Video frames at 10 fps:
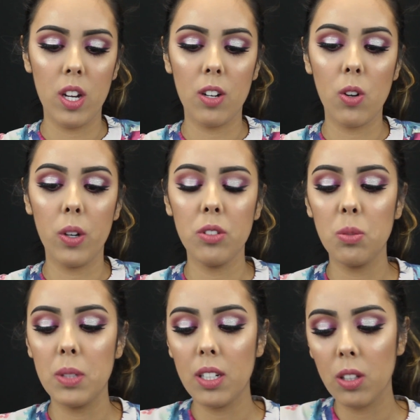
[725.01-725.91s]
We are going
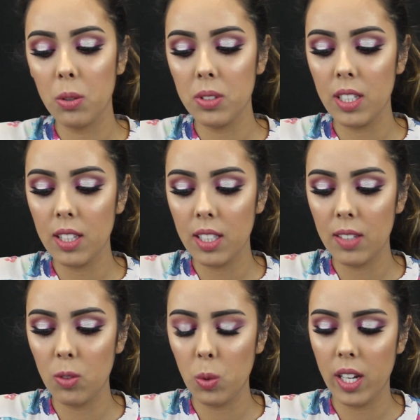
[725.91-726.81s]
to be closing the
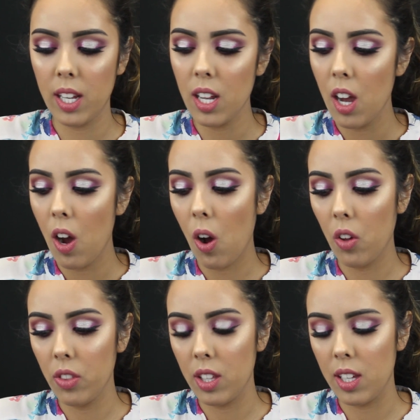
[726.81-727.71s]
giveaway
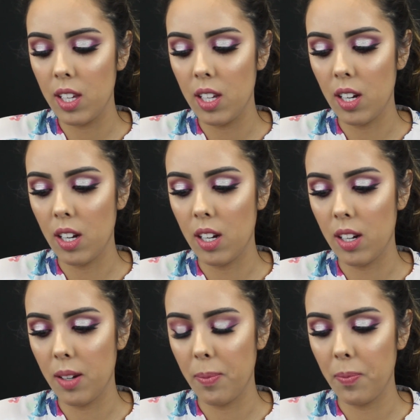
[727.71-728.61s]
on the
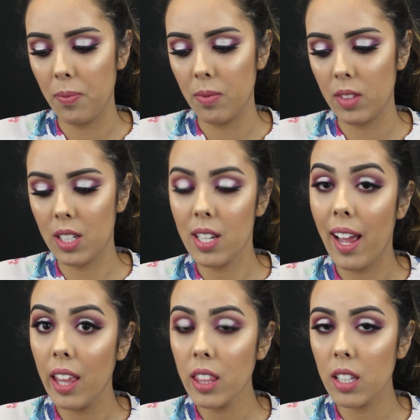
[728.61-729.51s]

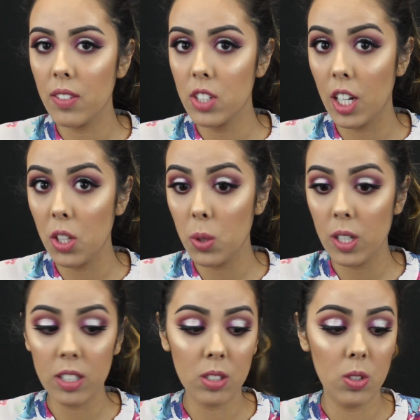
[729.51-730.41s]
10th of
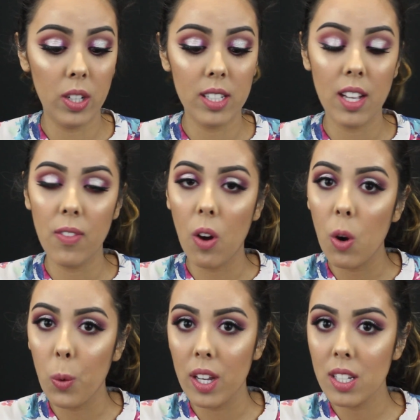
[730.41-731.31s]
January, so you guys have
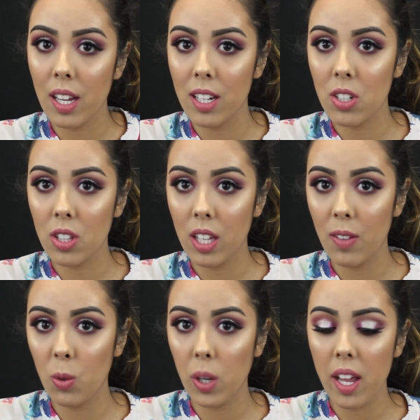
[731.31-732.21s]
all week to enter the
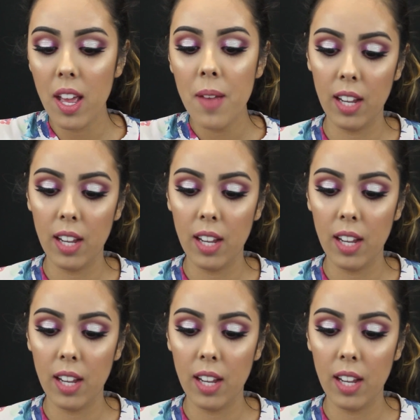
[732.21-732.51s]
giveaway.